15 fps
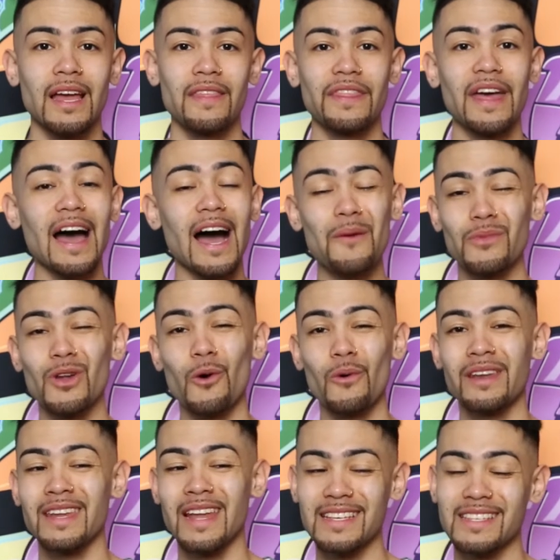that I'm no
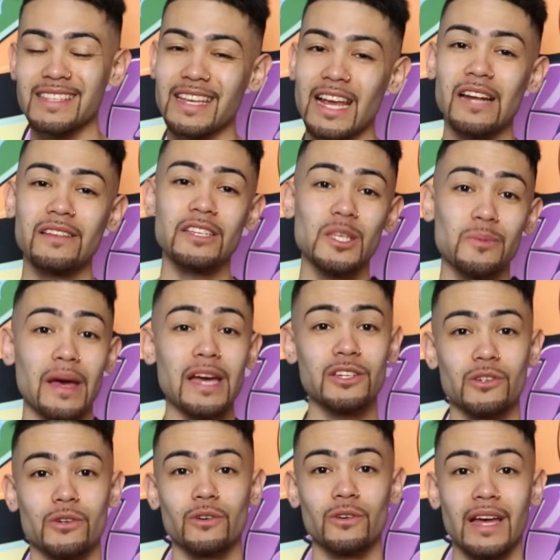one necessarily special.